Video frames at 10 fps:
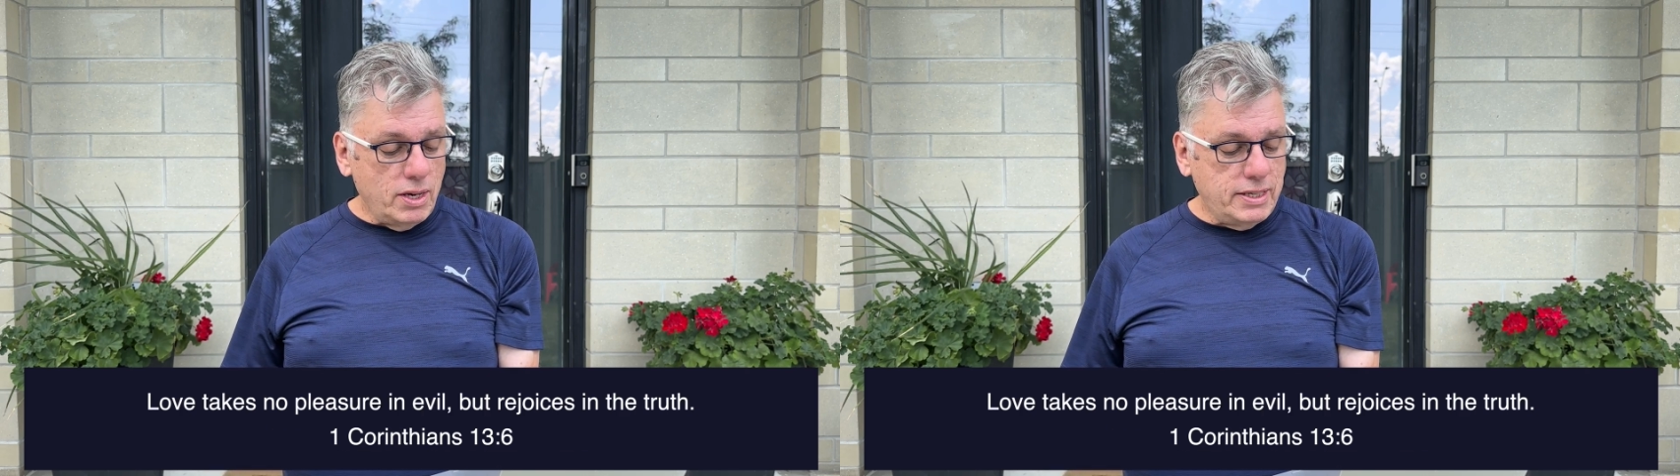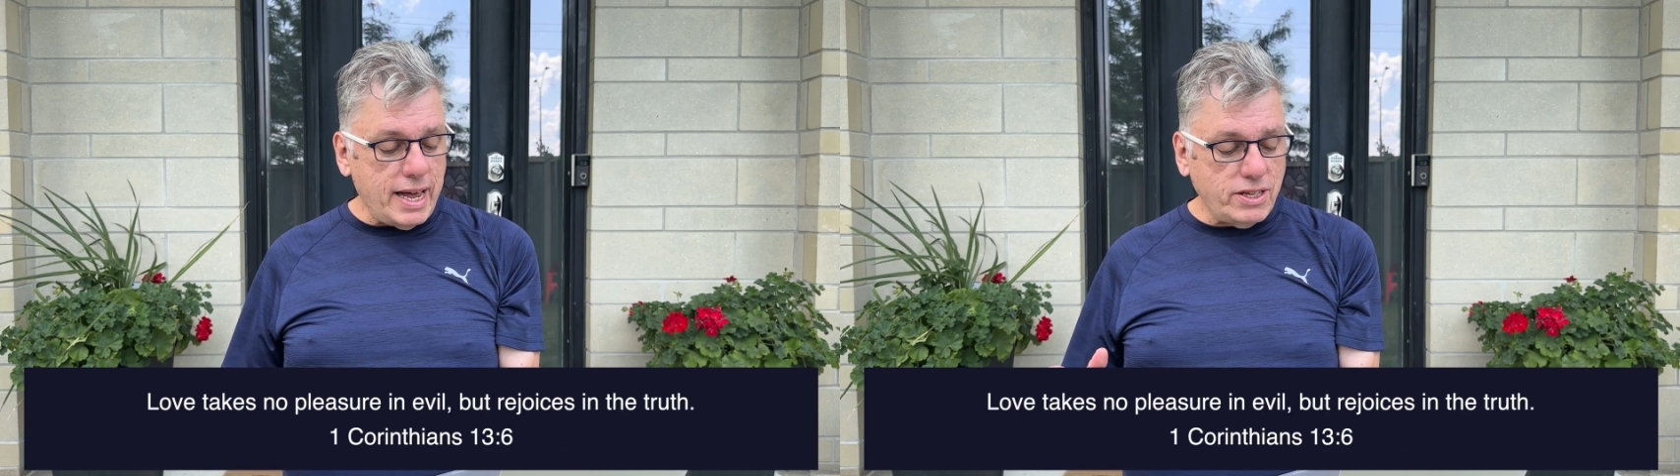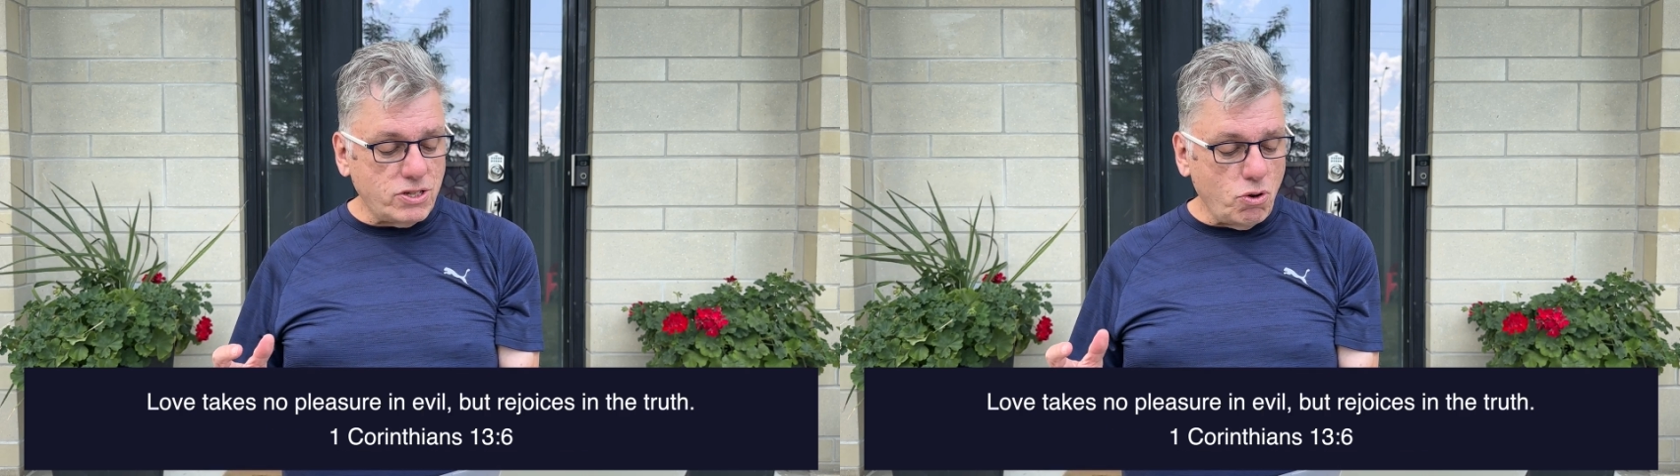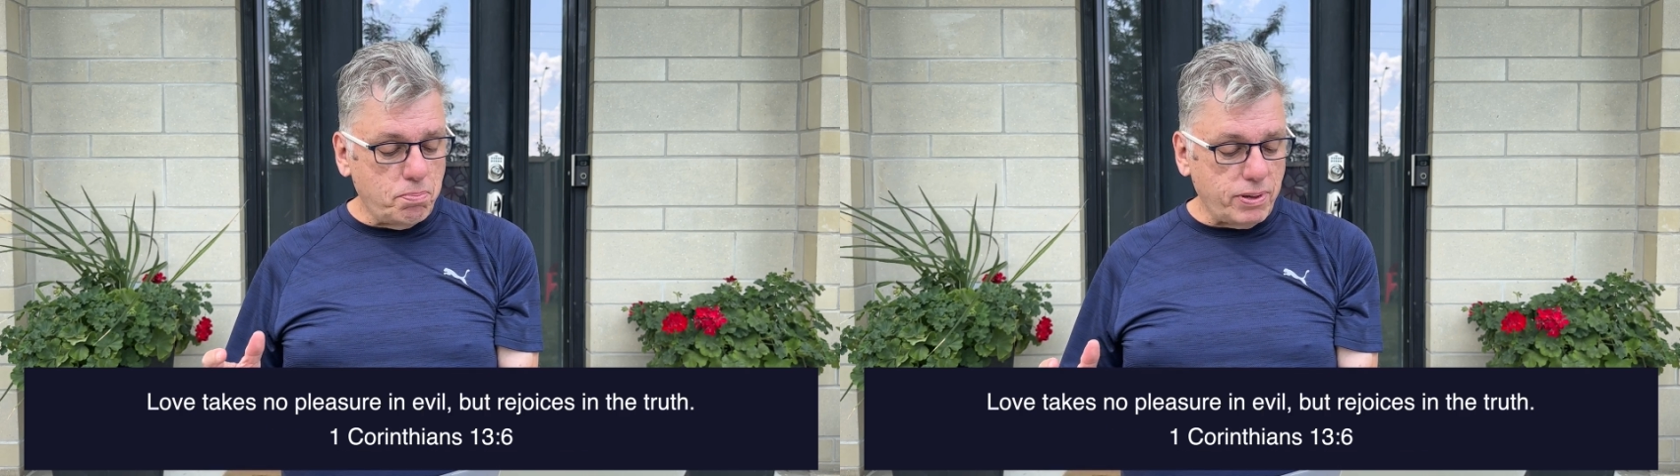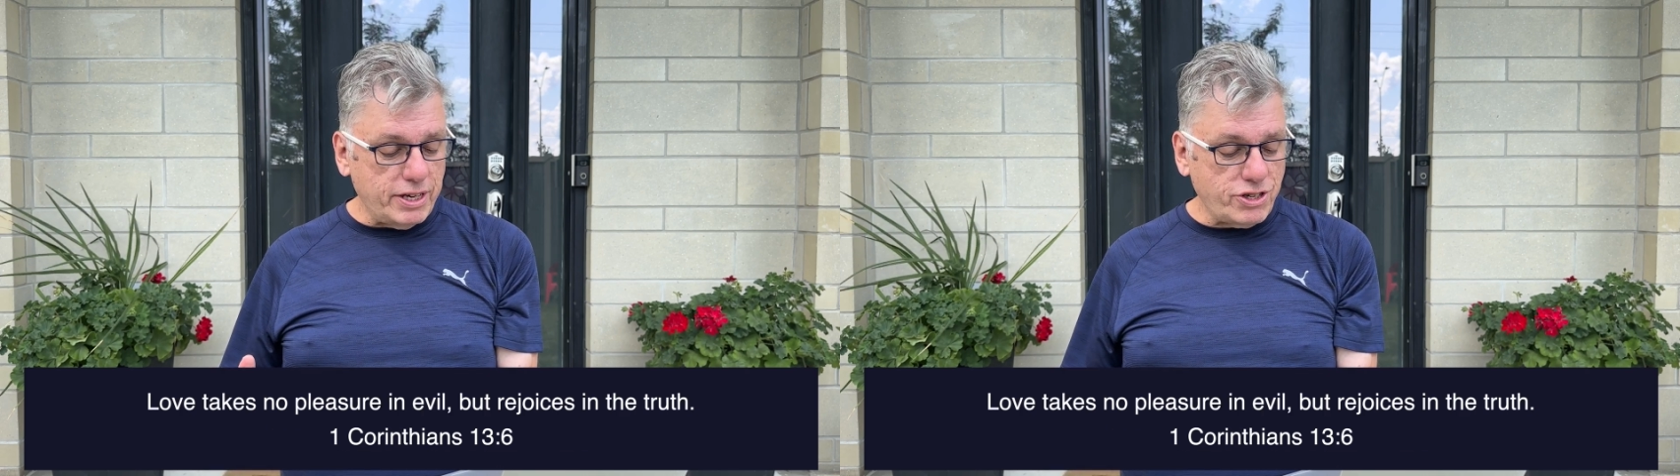
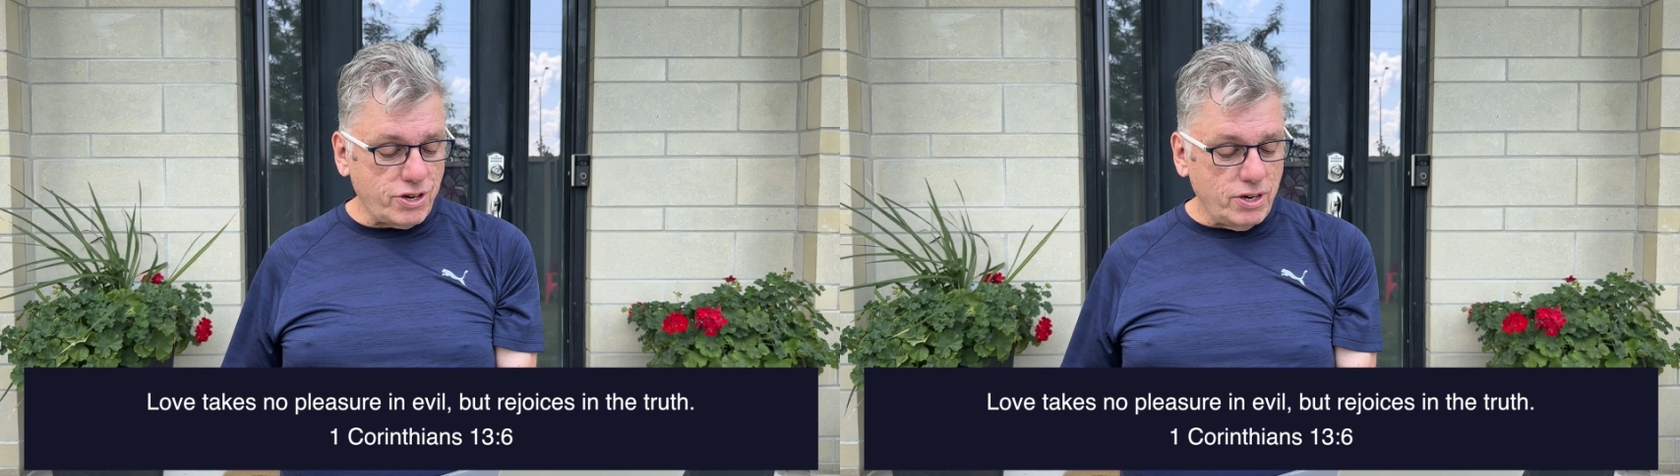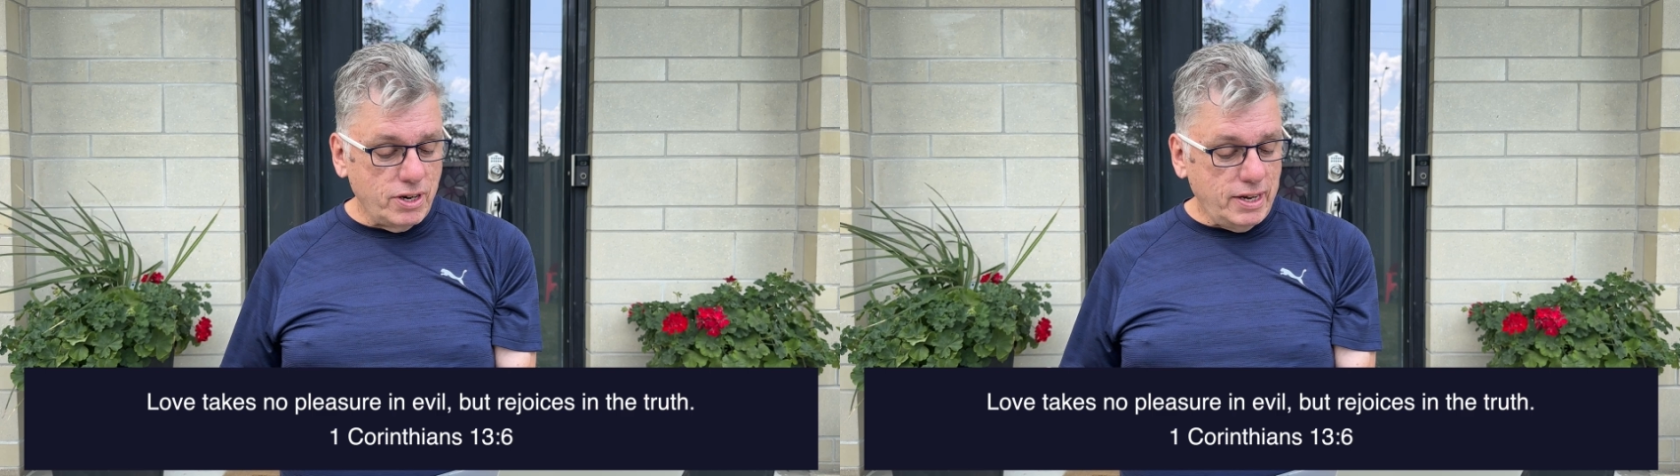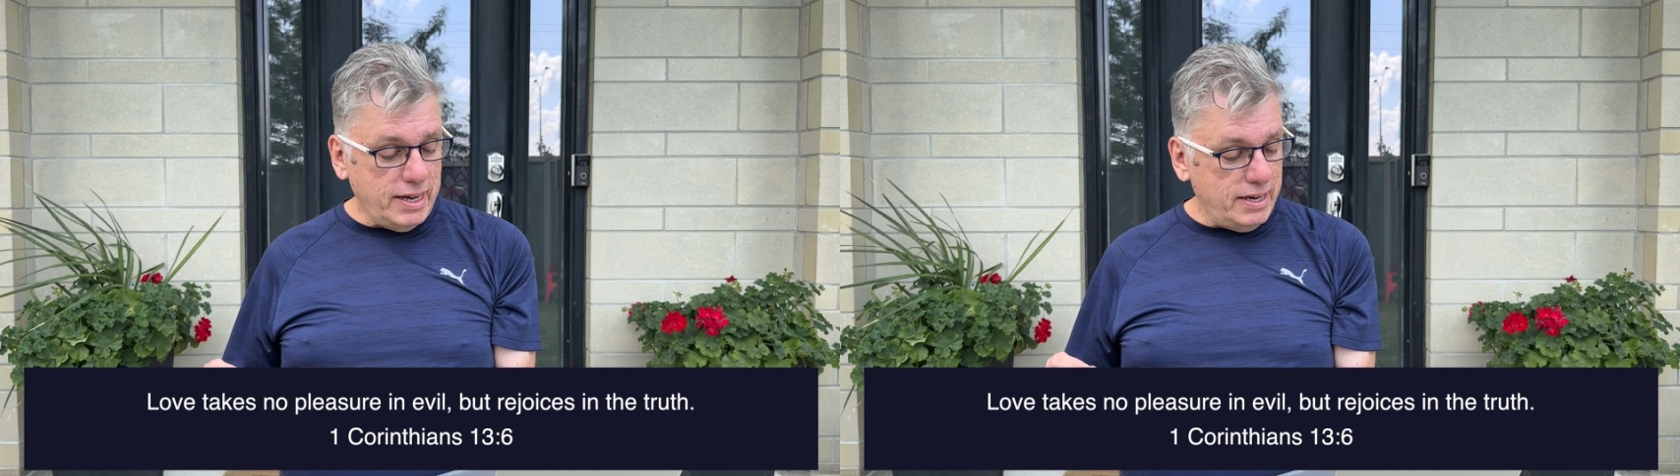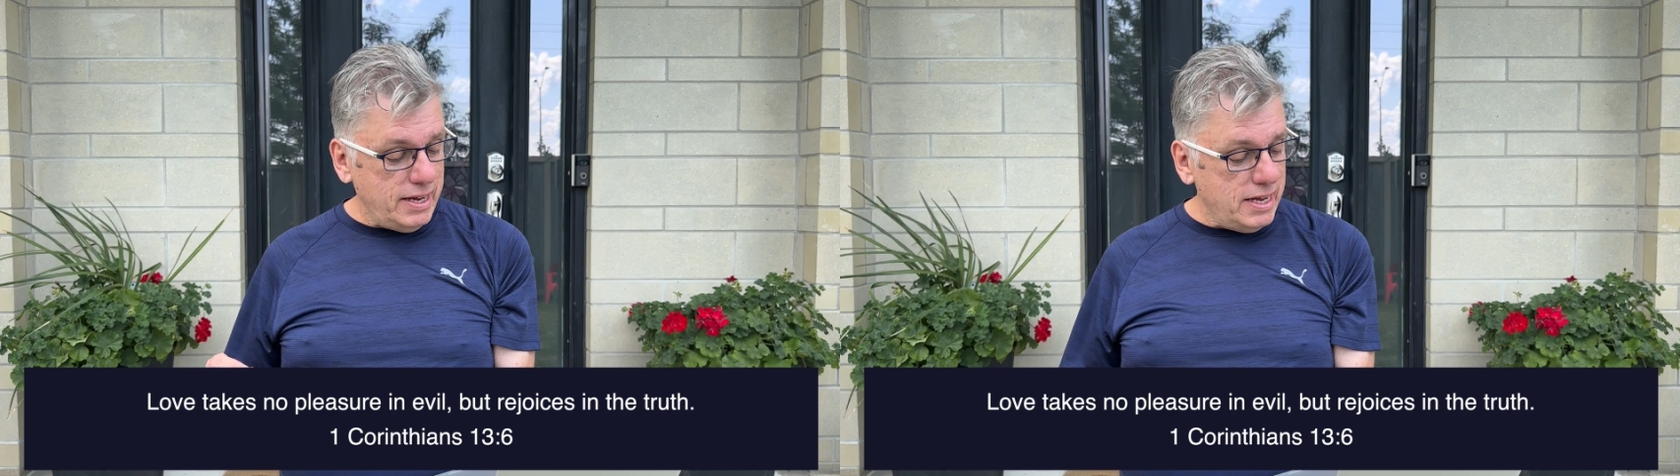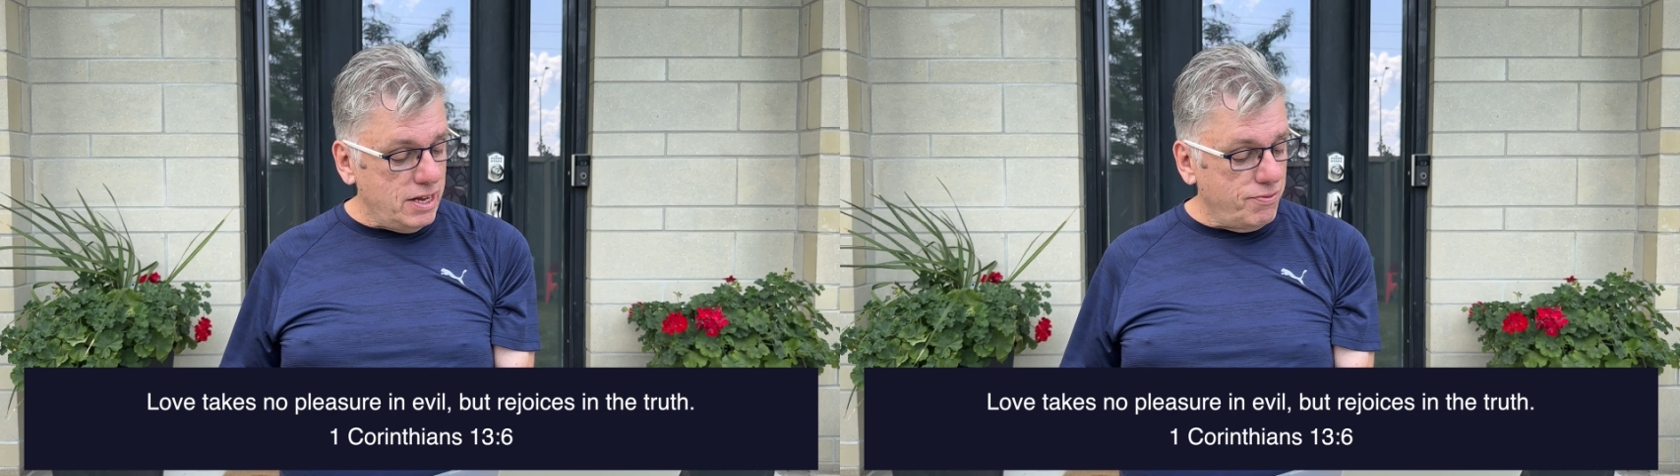pleasure in
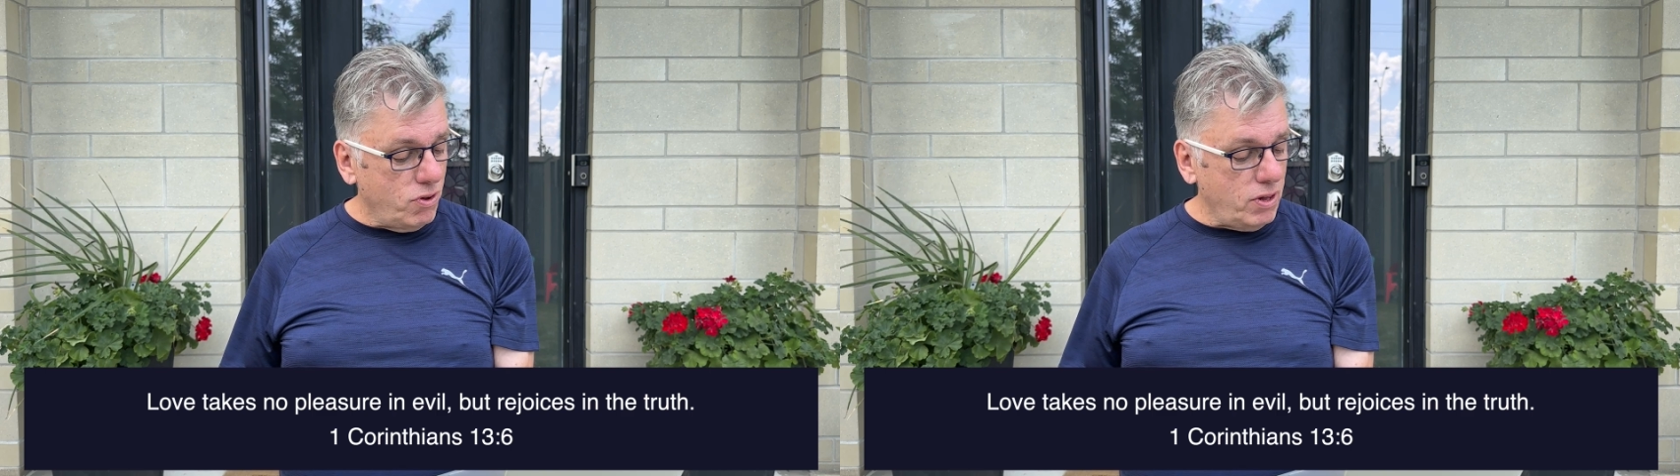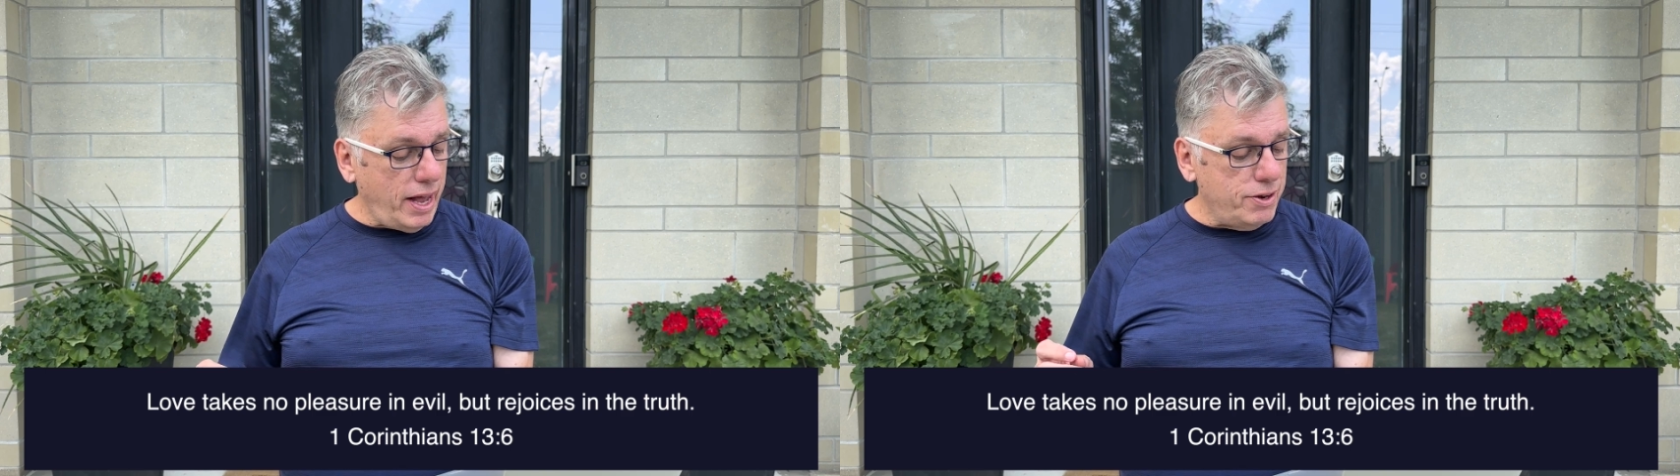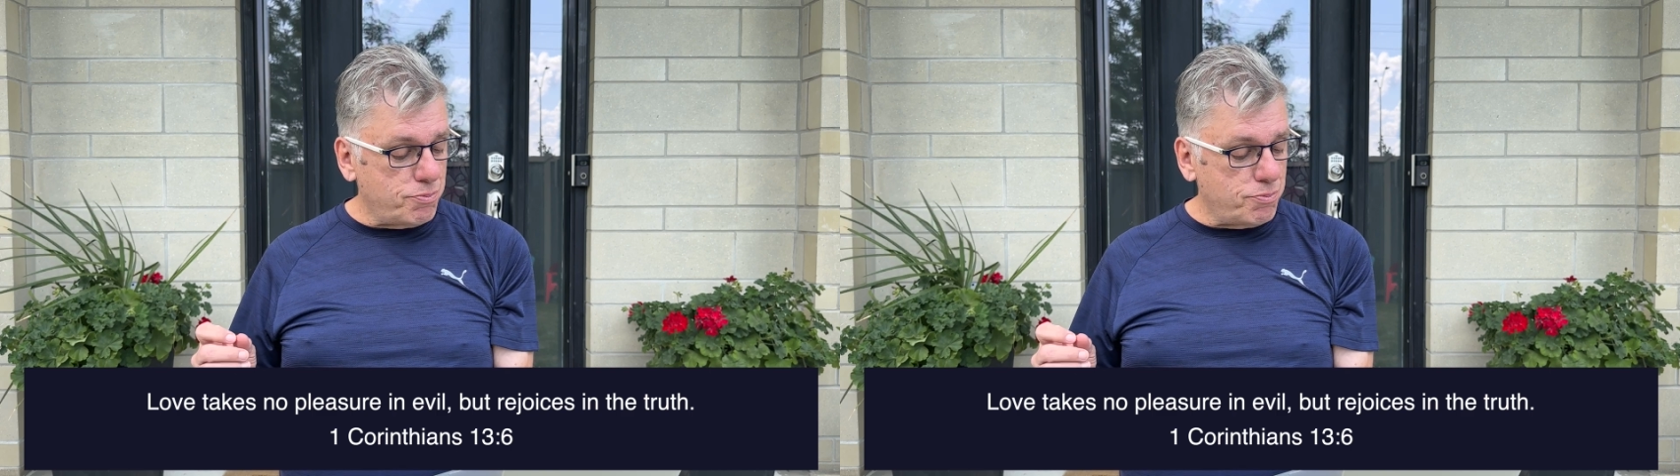evil,